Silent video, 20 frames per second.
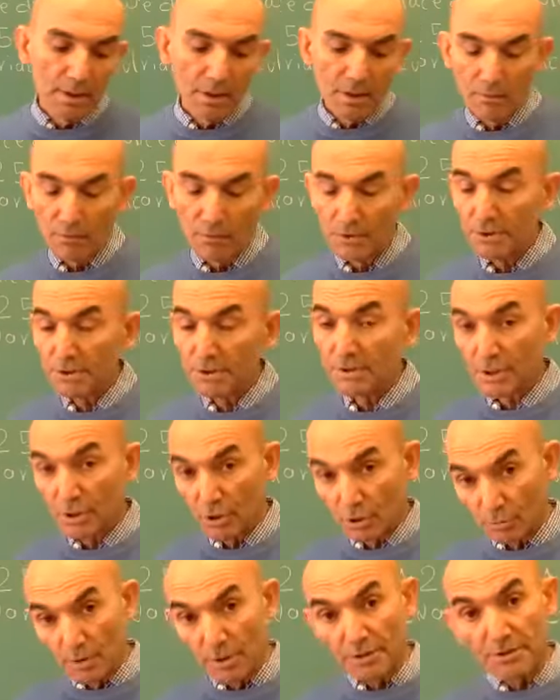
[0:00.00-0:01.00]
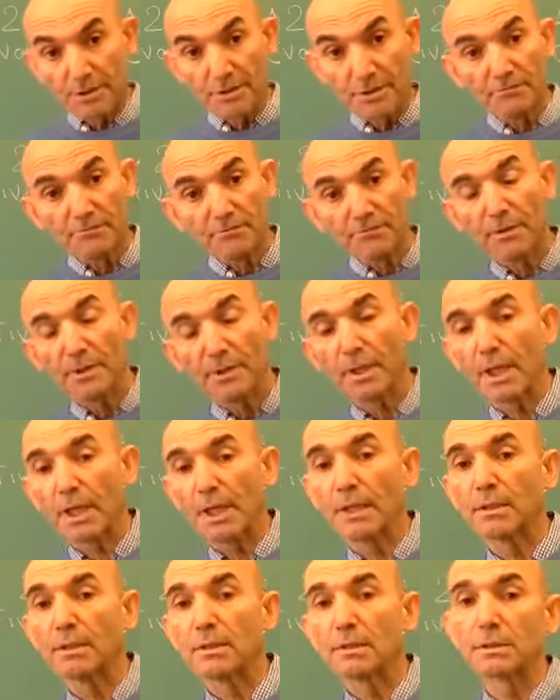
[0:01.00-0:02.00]
which is cumulative.
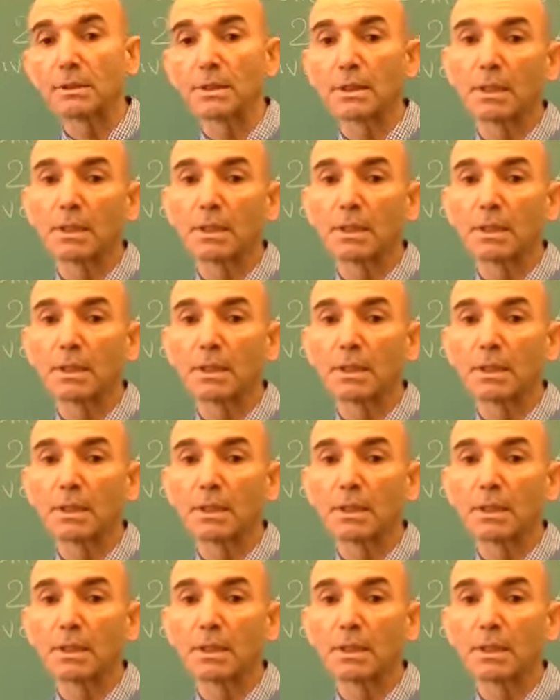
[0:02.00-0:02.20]
It